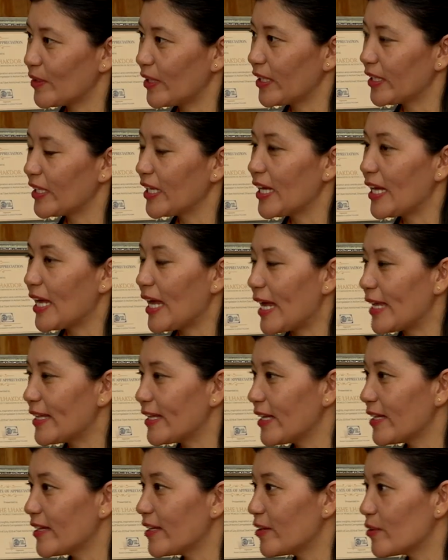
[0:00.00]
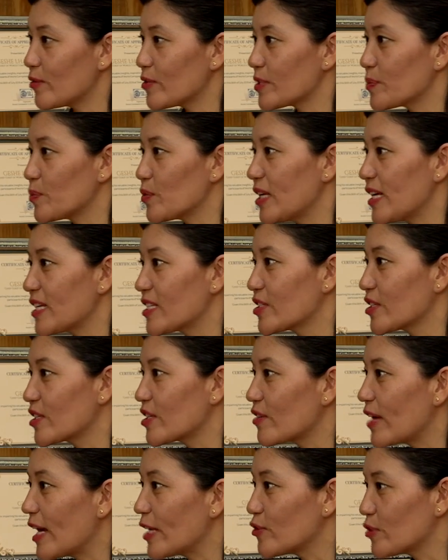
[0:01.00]
Right. And then there is Monastic
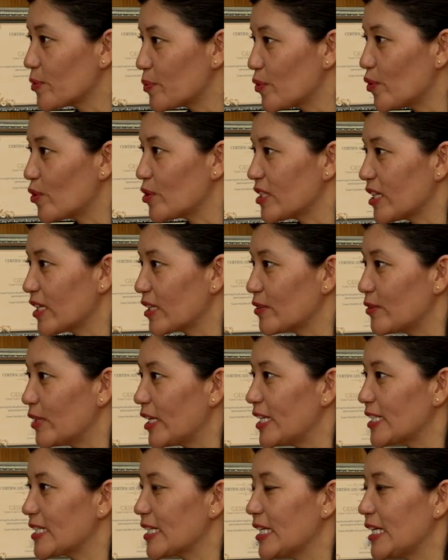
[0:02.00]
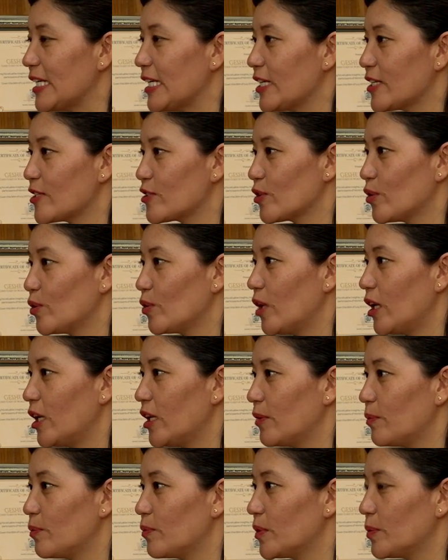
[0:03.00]
Graduate Project, right? Yes.
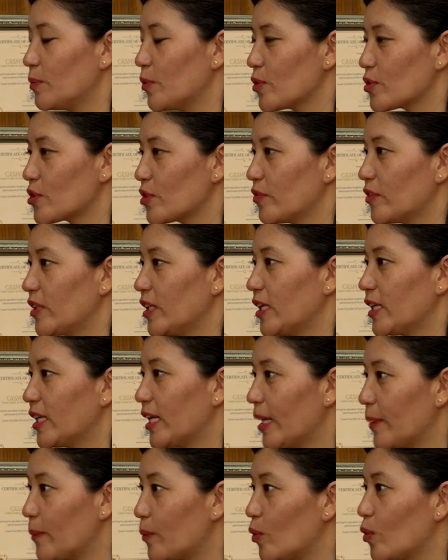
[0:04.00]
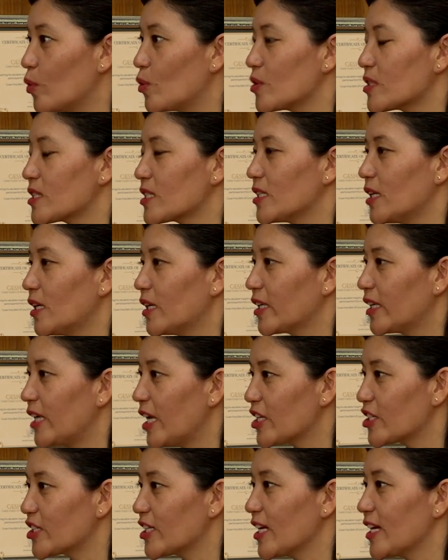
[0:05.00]
So most of the Kempos,
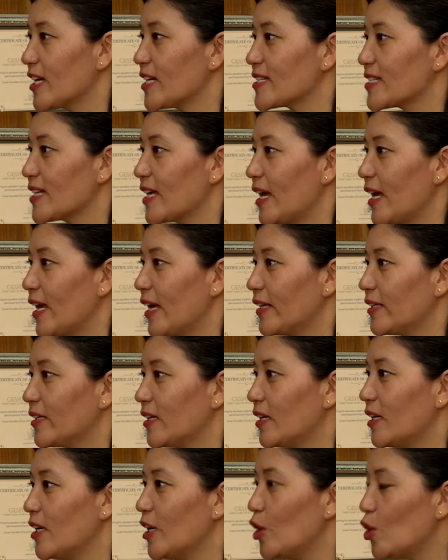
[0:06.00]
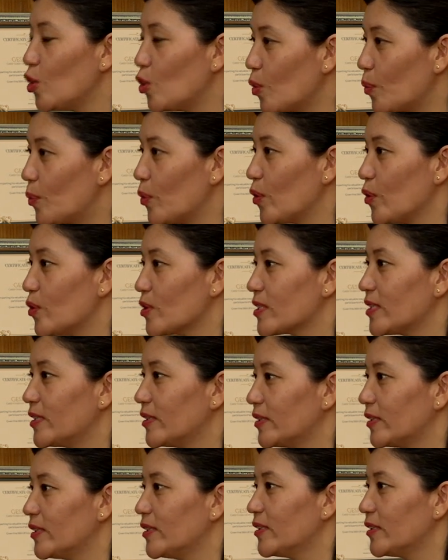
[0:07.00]
Geshes, and Lobuns,
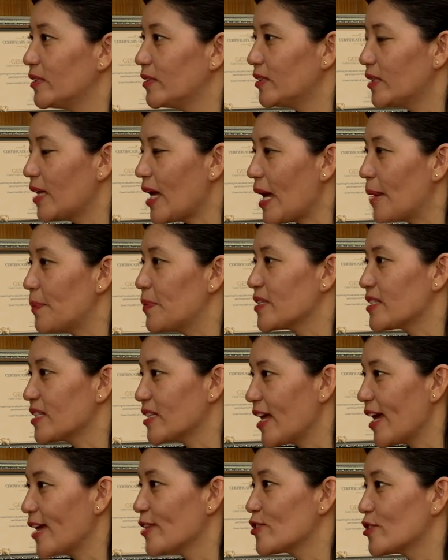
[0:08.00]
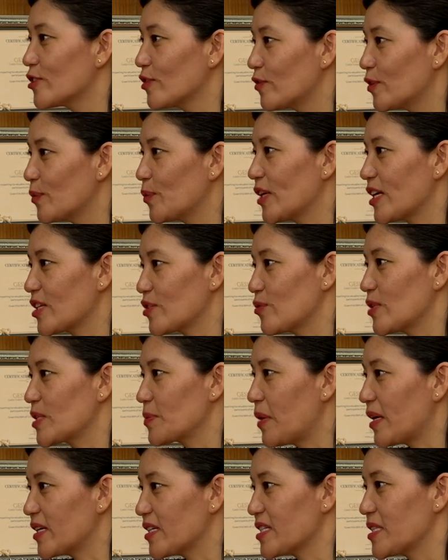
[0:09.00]
the abbots and heads of the monasteries
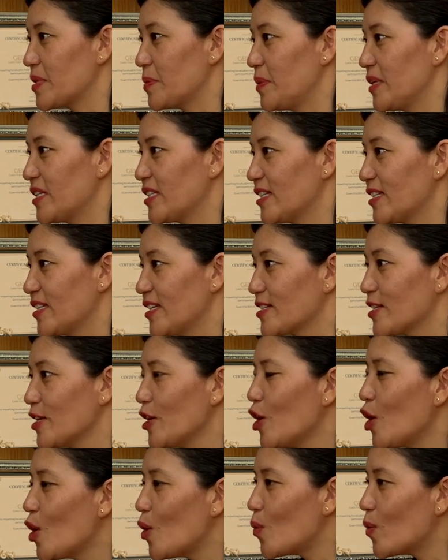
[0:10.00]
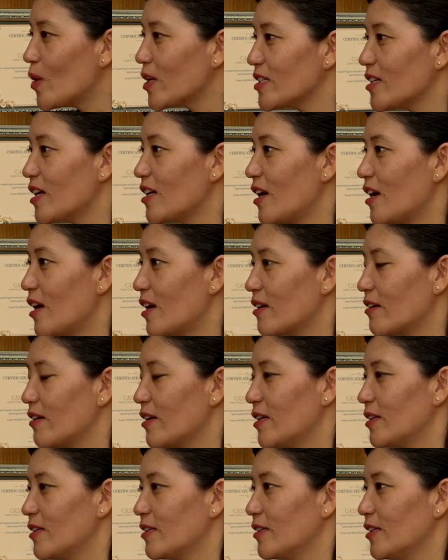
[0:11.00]
participate in this. What
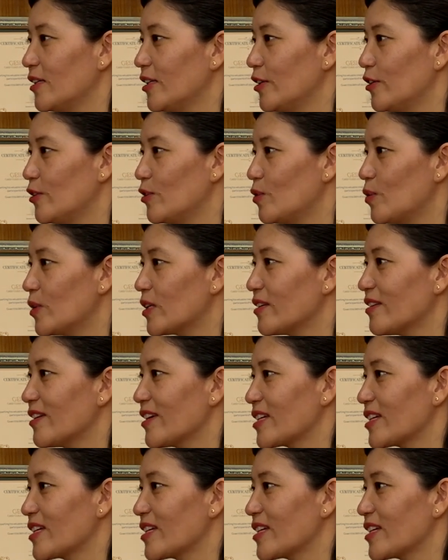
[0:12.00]
are, what are